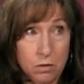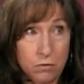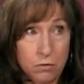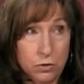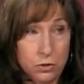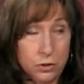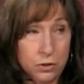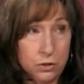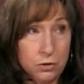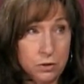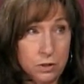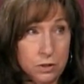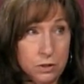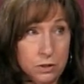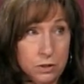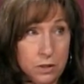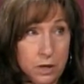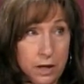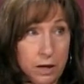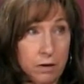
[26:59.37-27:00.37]
for
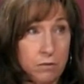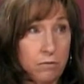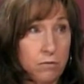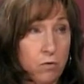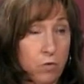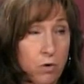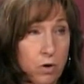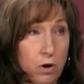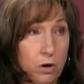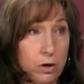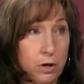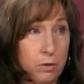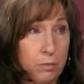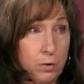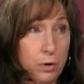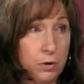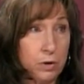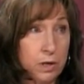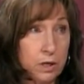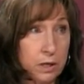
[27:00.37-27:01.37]
students and for our
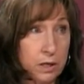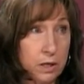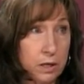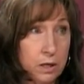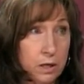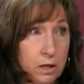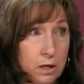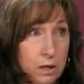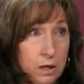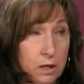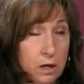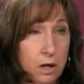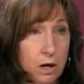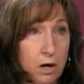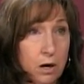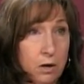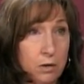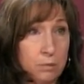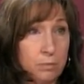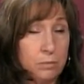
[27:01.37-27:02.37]
community.
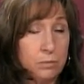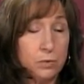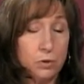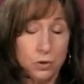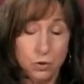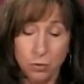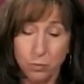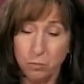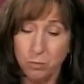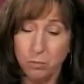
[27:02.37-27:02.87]
Um, so